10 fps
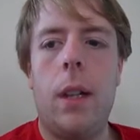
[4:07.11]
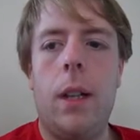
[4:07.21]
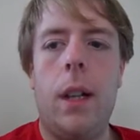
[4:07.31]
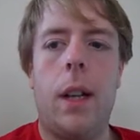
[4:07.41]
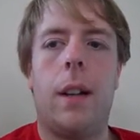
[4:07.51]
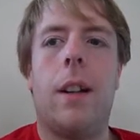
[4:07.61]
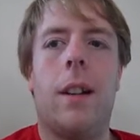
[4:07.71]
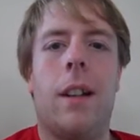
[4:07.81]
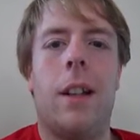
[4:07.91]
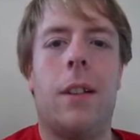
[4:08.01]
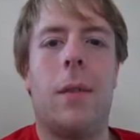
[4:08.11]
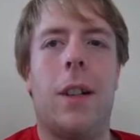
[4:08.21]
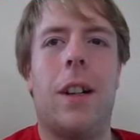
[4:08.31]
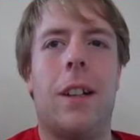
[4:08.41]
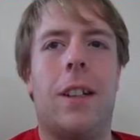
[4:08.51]
yeah, at the end of
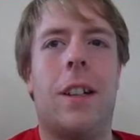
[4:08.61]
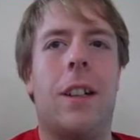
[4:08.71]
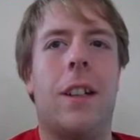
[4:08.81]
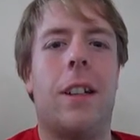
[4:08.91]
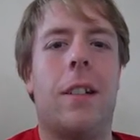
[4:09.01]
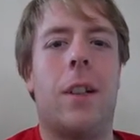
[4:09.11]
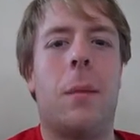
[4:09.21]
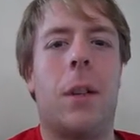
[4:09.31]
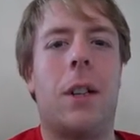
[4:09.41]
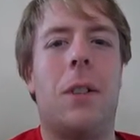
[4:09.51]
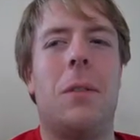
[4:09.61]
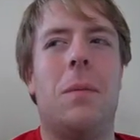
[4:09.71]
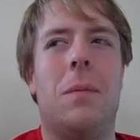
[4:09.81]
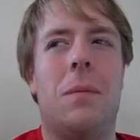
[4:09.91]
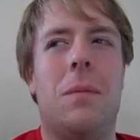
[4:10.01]
it I did hear the examiner go,
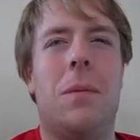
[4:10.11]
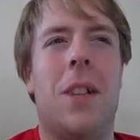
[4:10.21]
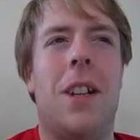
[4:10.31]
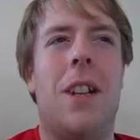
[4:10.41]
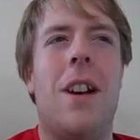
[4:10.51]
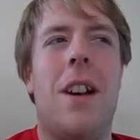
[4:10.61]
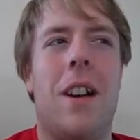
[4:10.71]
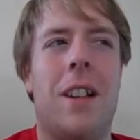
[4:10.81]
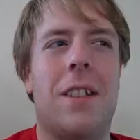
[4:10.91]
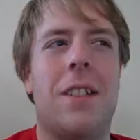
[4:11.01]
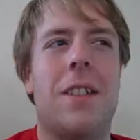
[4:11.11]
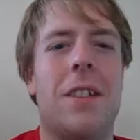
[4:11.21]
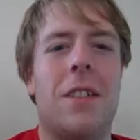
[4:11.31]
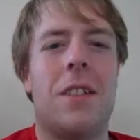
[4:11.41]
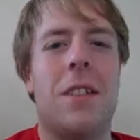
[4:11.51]

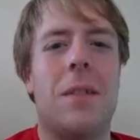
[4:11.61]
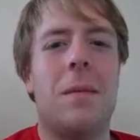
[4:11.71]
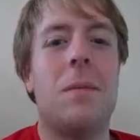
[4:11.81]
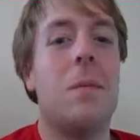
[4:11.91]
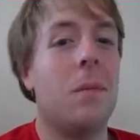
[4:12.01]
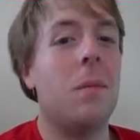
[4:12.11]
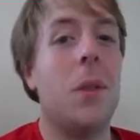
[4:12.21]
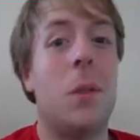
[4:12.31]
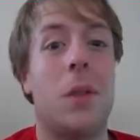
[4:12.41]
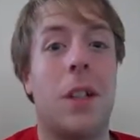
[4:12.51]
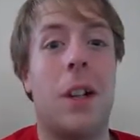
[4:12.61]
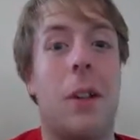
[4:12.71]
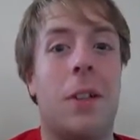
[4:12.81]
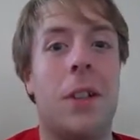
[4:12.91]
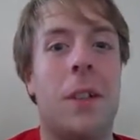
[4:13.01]
"Nice," which was
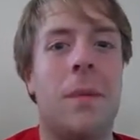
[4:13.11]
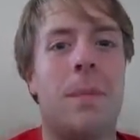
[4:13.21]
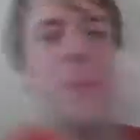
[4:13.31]
encouraging.